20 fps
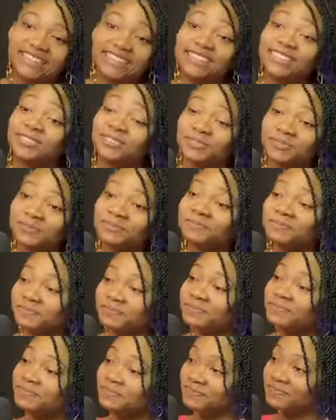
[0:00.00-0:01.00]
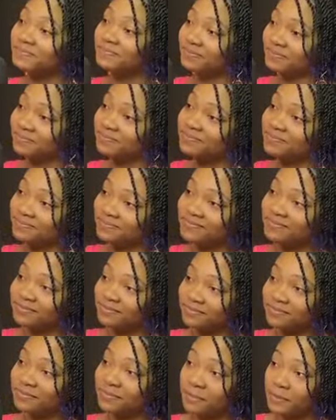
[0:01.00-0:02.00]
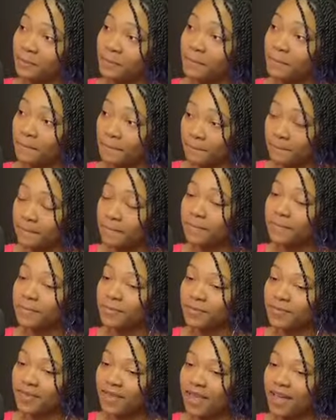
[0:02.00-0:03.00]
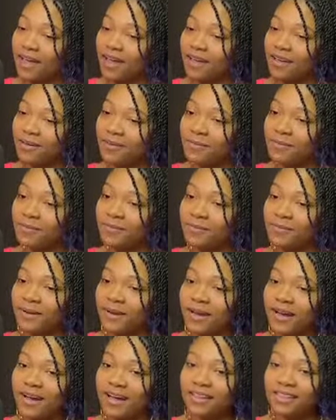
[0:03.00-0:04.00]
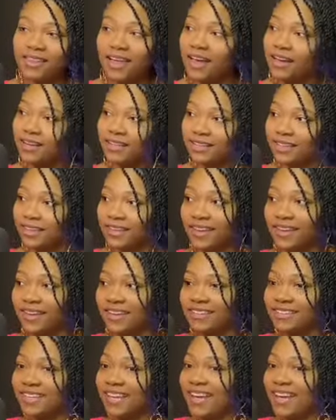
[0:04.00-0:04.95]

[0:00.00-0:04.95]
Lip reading: are just away from just who is Eternity? I'm a lot of things.